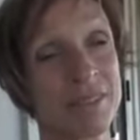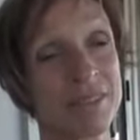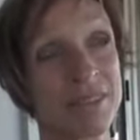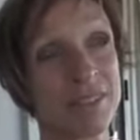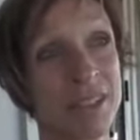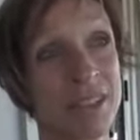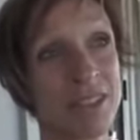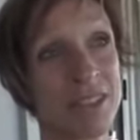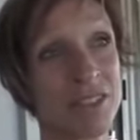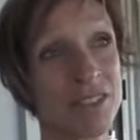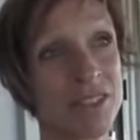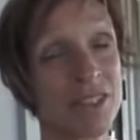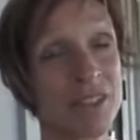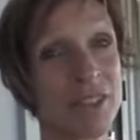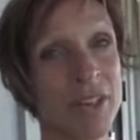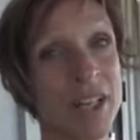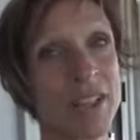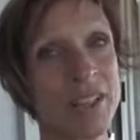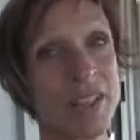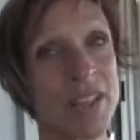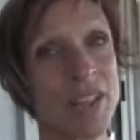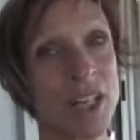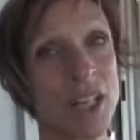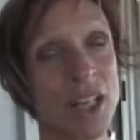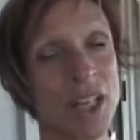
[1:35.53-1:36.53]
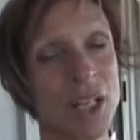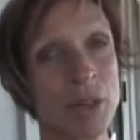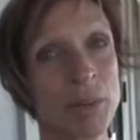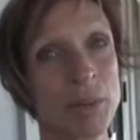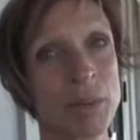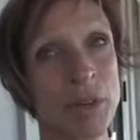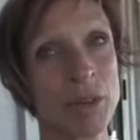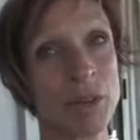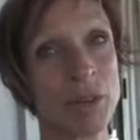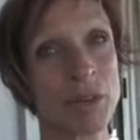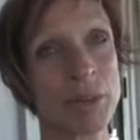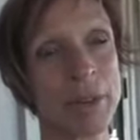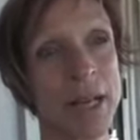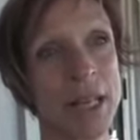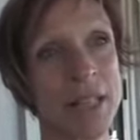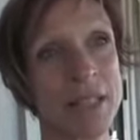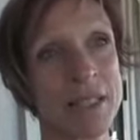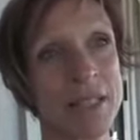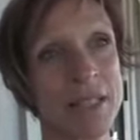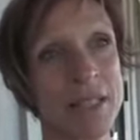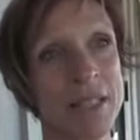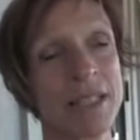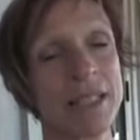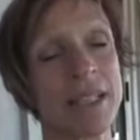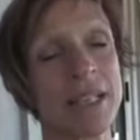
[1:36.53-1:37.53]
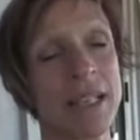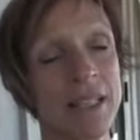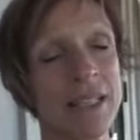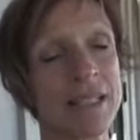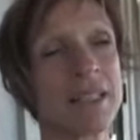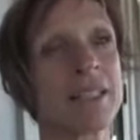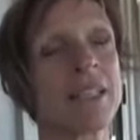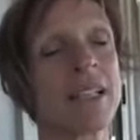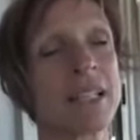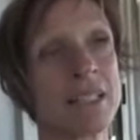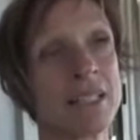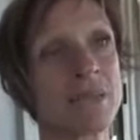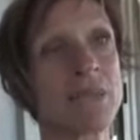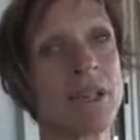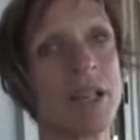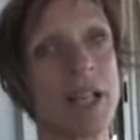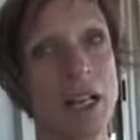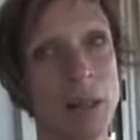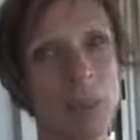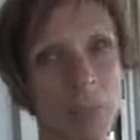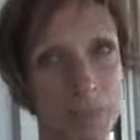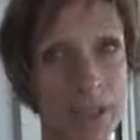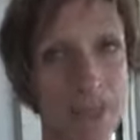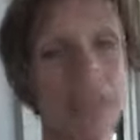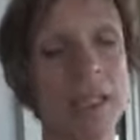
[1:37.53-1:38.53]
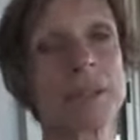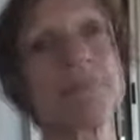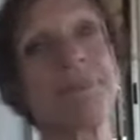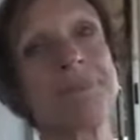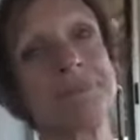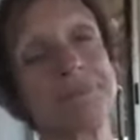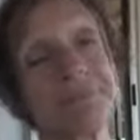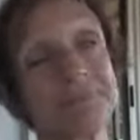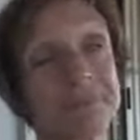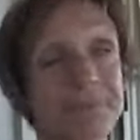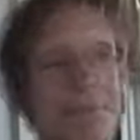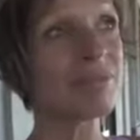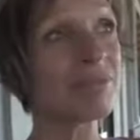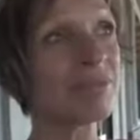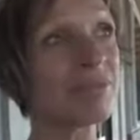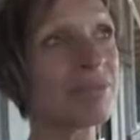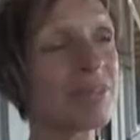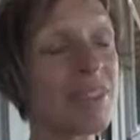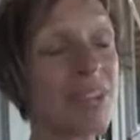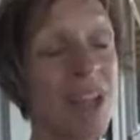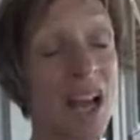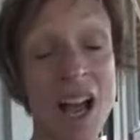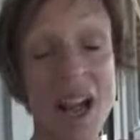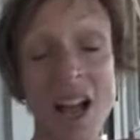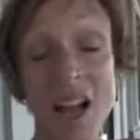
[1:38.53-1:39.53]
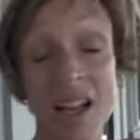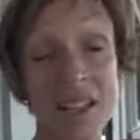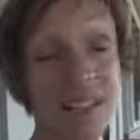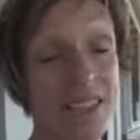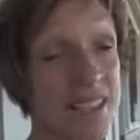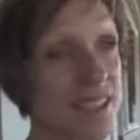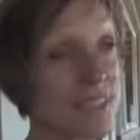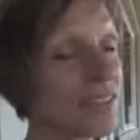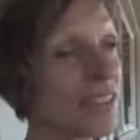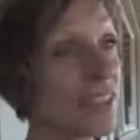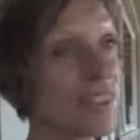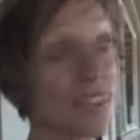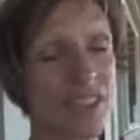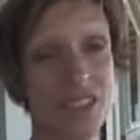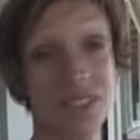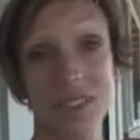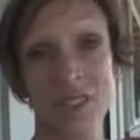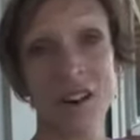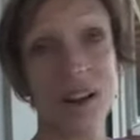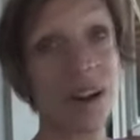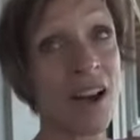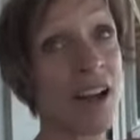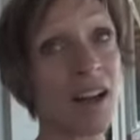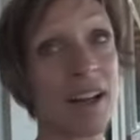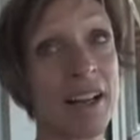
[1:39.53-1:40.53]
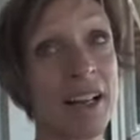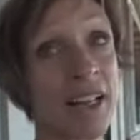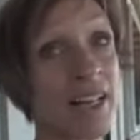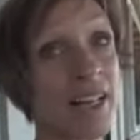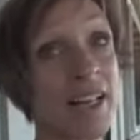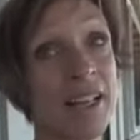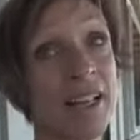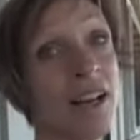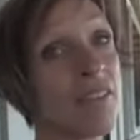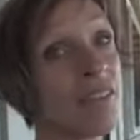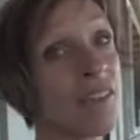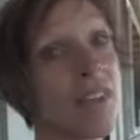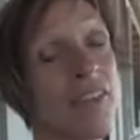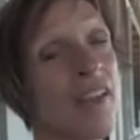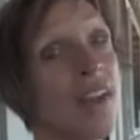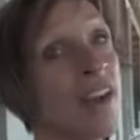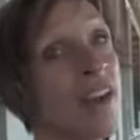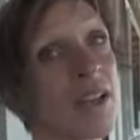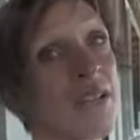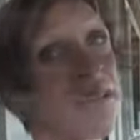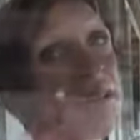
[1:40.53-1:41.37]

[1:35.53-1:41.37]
you know strengthening your bone mass, I think that that's what helps it. I just feel strong, and I never thought I